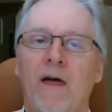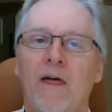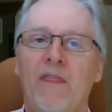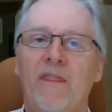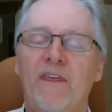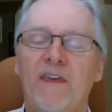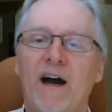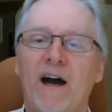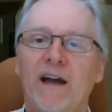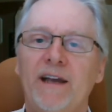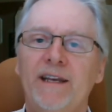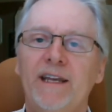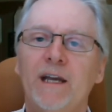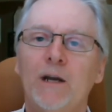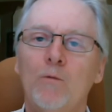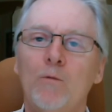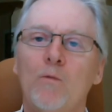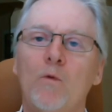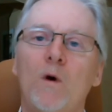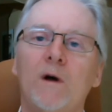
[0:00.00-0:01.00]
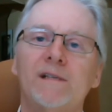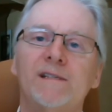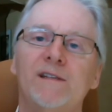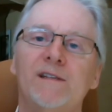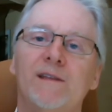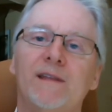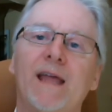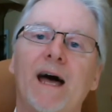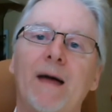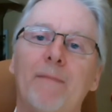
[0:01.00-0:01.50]
The idea
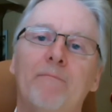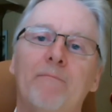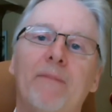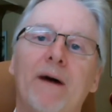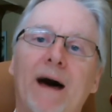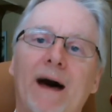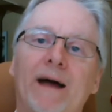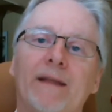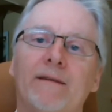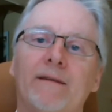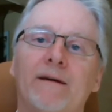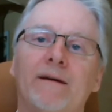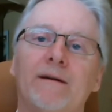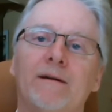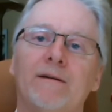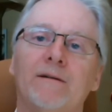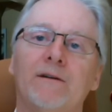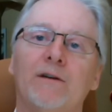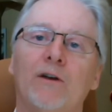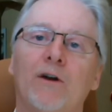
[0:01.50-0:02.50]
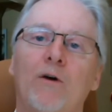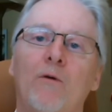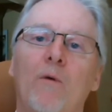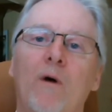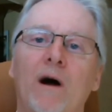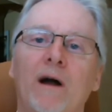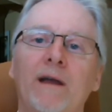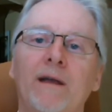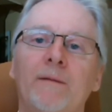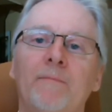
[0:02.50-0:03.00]
wasn't that bad. You know
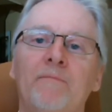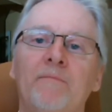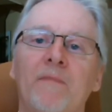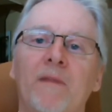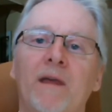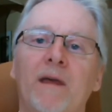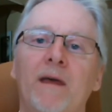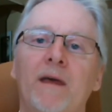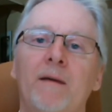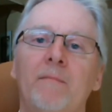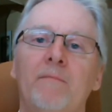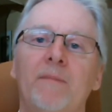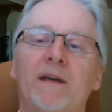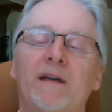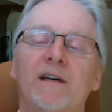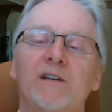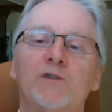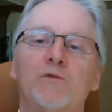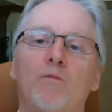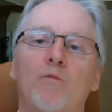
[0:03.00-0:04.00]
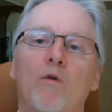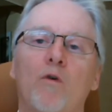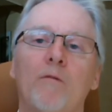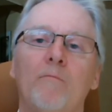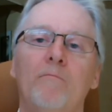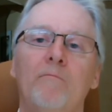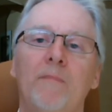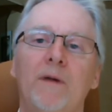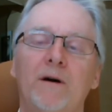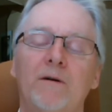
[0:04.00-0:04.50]
why? Because
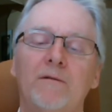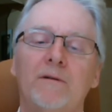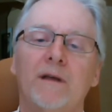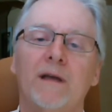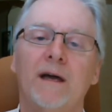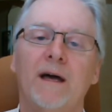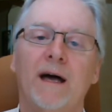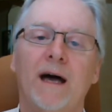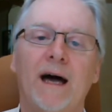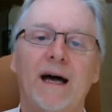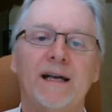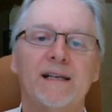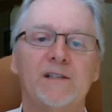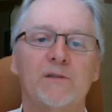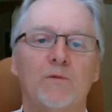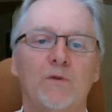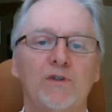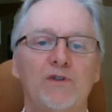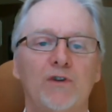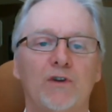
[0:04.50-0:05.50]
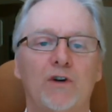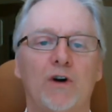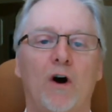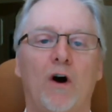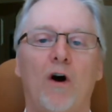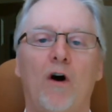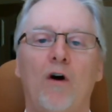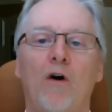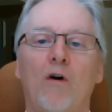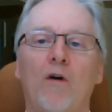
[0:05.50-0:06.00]
warm milk has what you
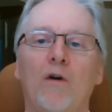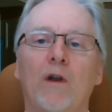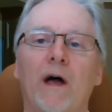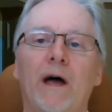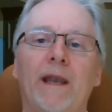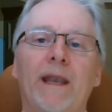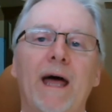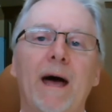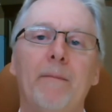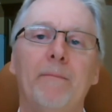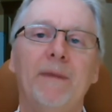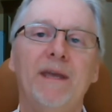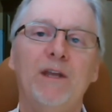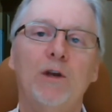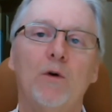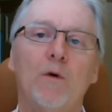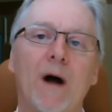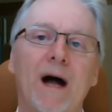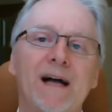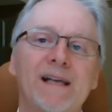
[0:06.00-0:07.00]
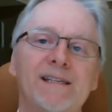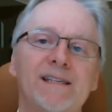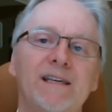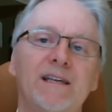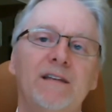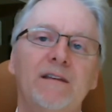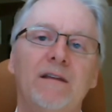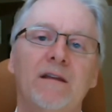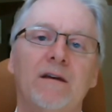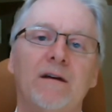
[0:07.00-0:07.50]
call an amino
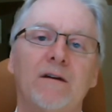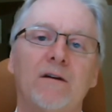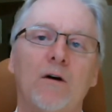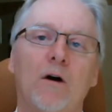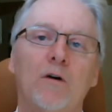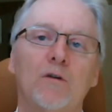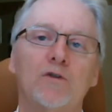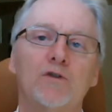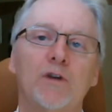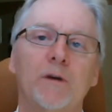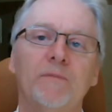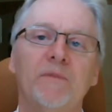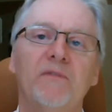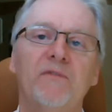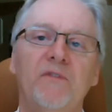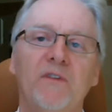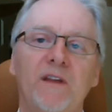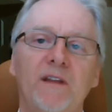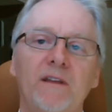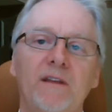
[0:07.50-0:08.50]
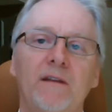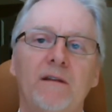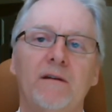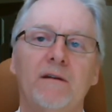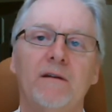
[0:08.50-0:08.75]
acid called tryptophan.